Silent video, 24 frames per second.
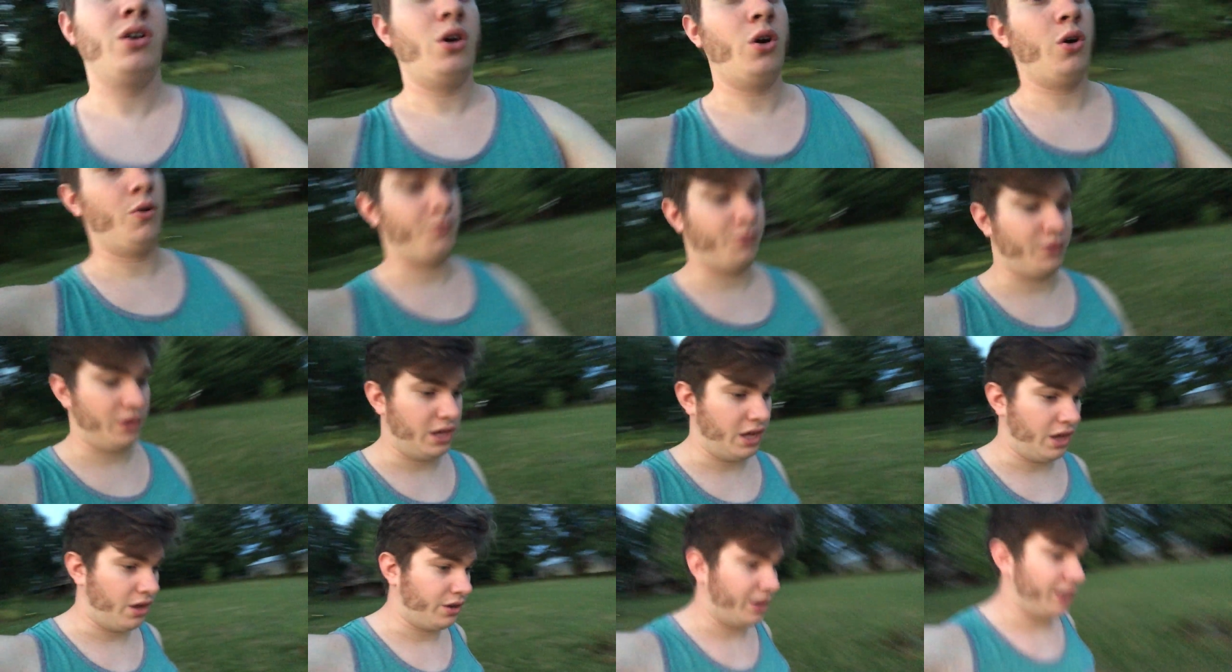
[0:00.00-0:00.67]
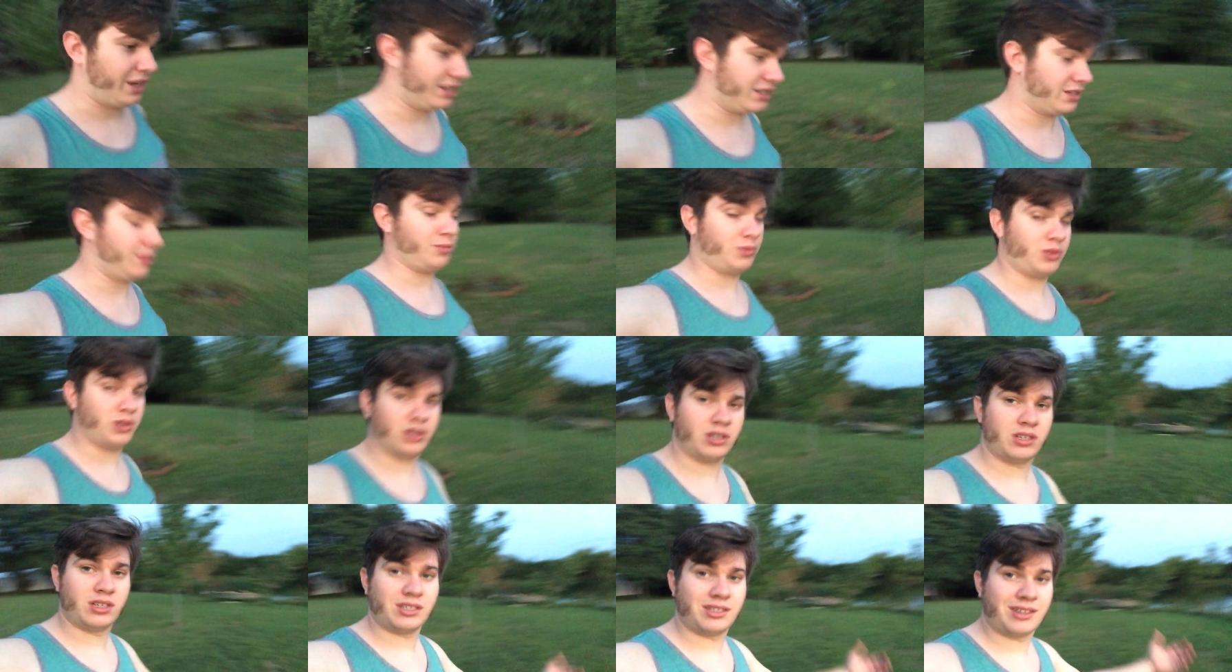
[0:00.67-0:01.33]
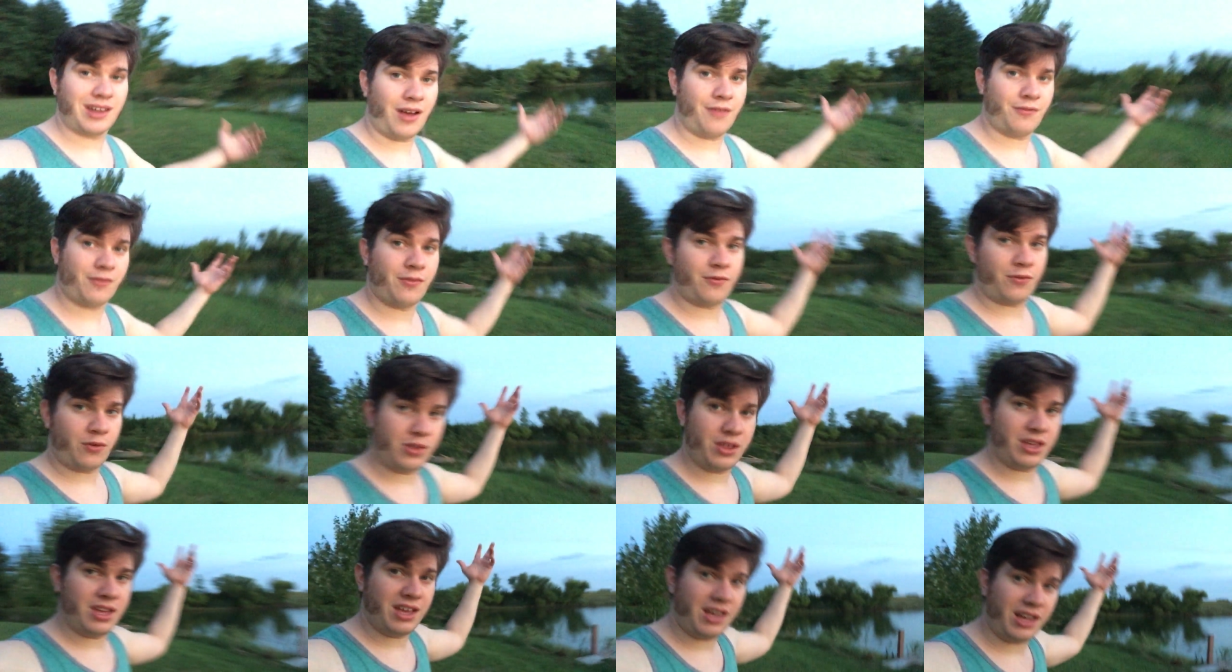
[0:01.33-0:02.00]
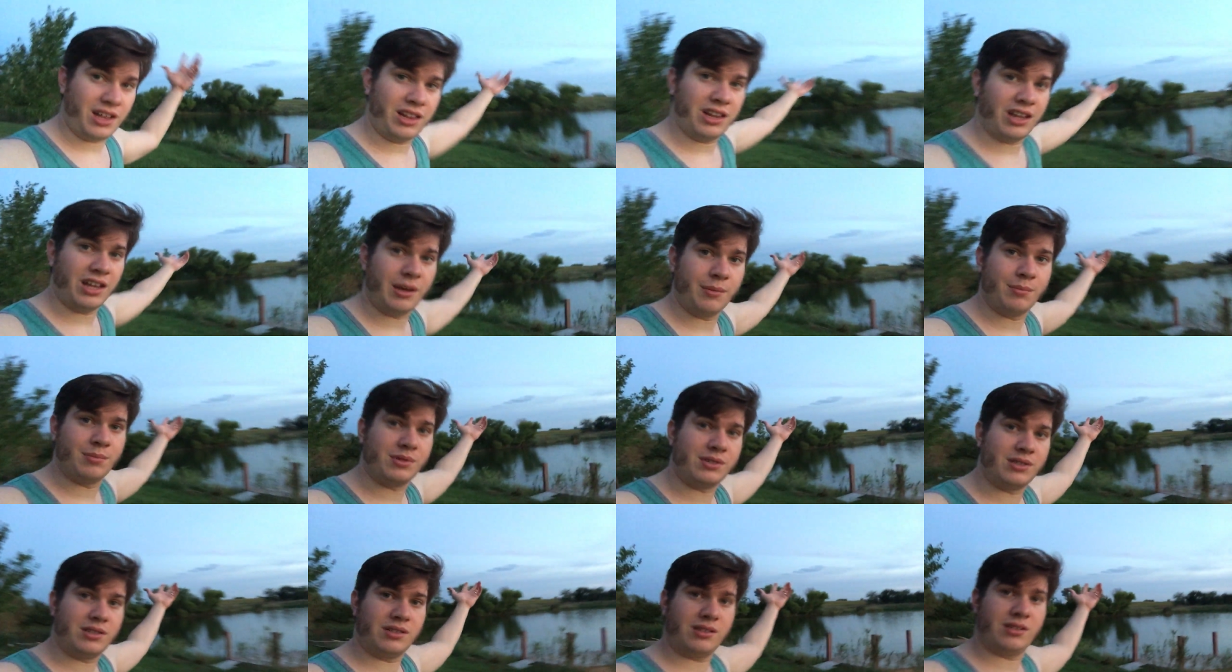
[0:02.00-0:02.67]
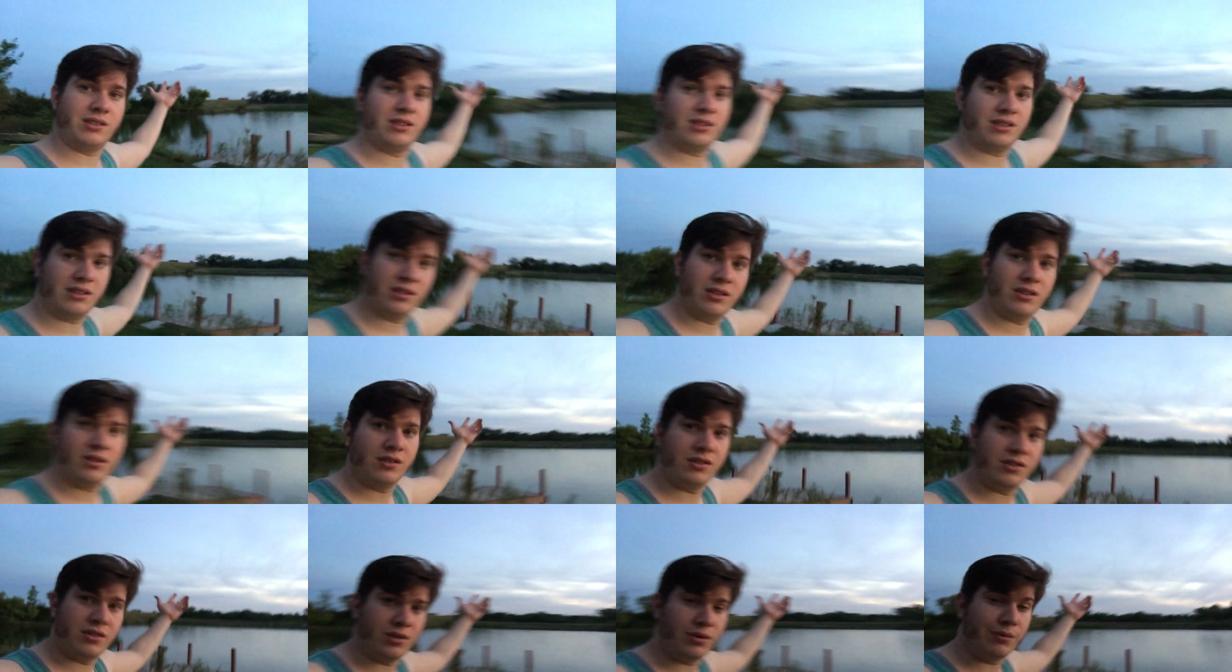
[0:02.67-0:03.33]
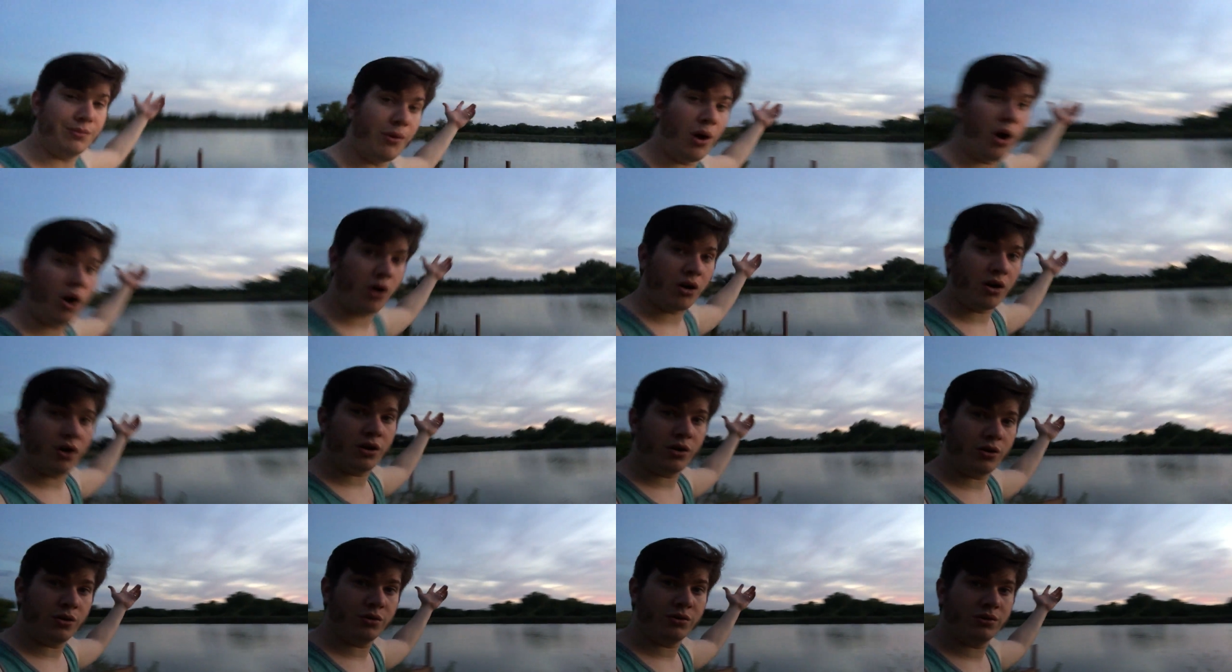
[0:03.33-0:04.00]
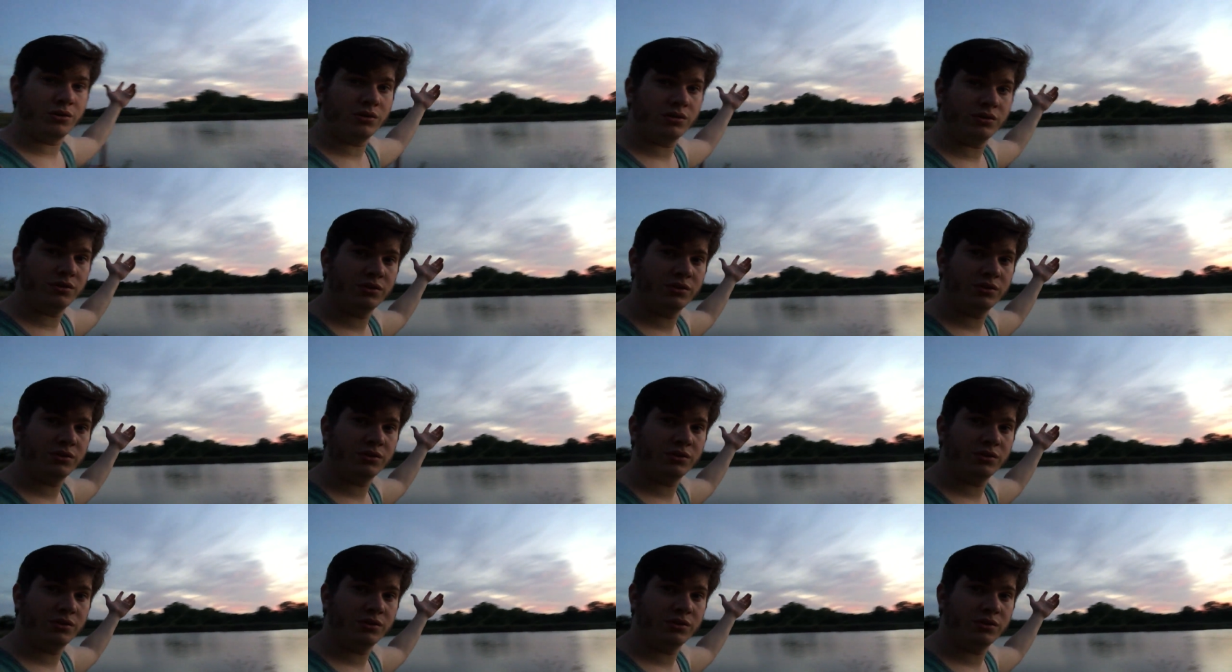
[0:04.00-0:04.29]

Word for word: hopefully, I'll get some good stuff for the eclipse tomorrow.